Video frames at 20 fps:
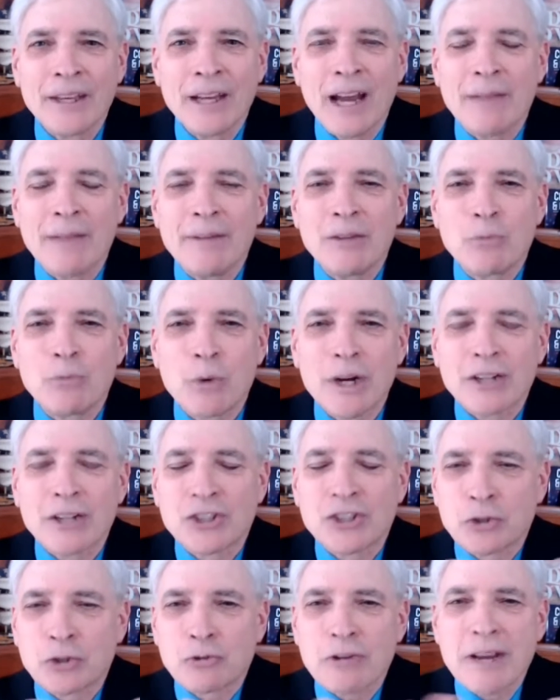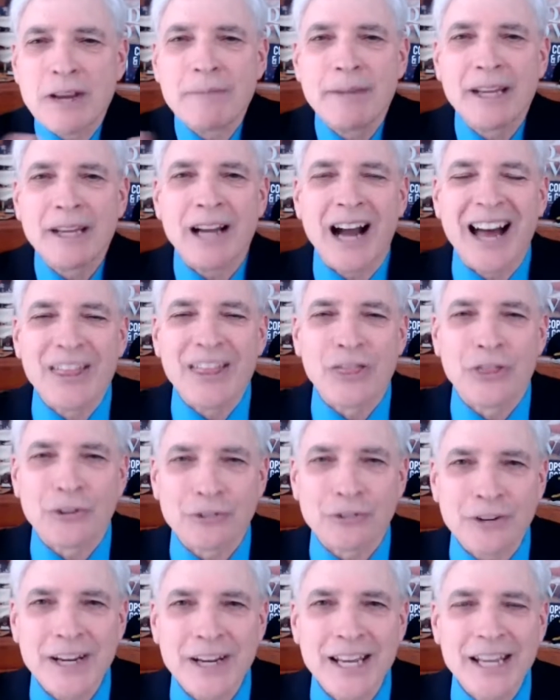I mean, we're streaming on
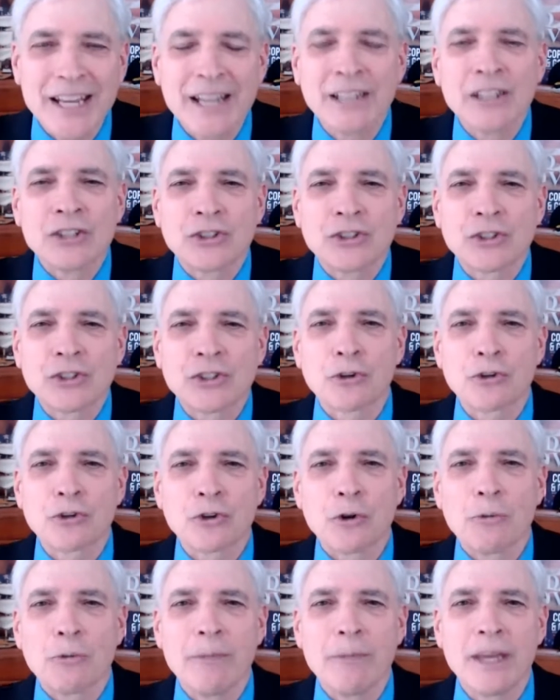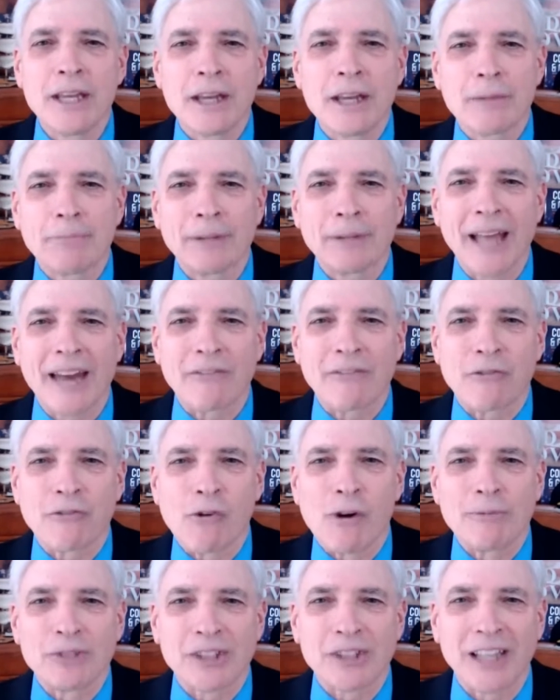3 social media
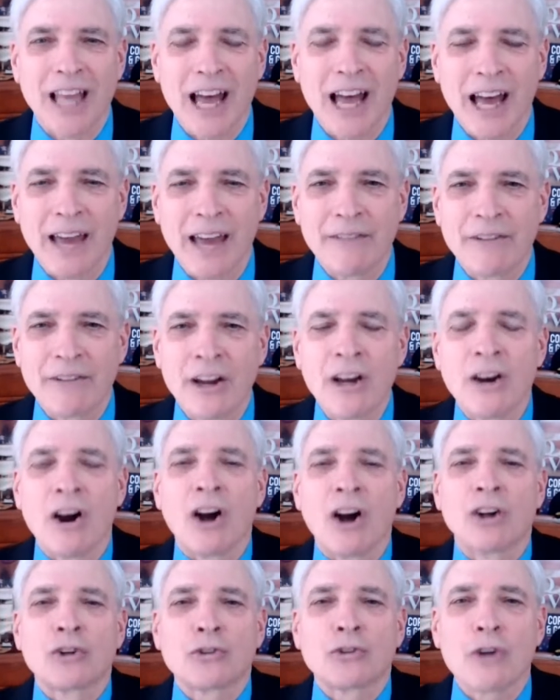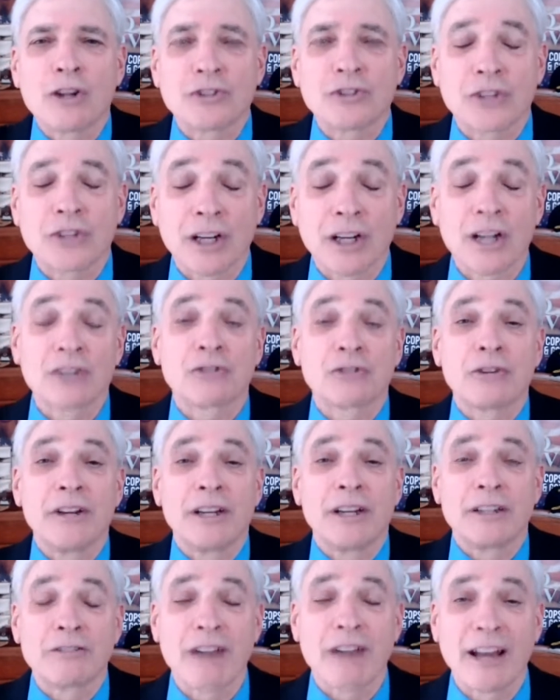platforms live across the country
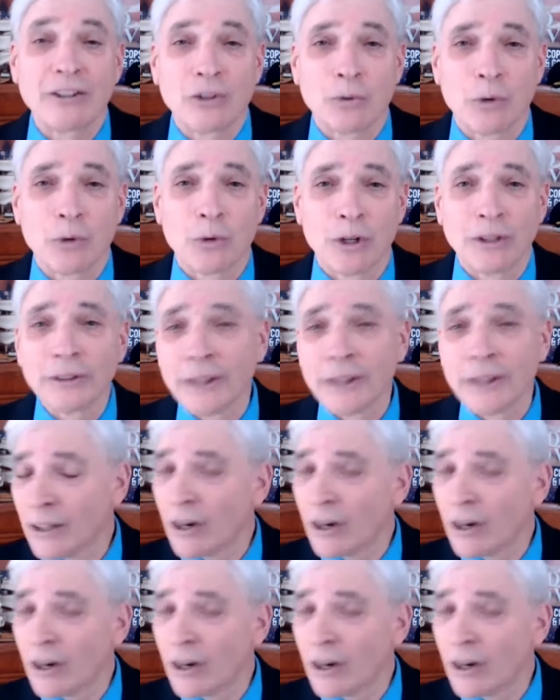and around the world.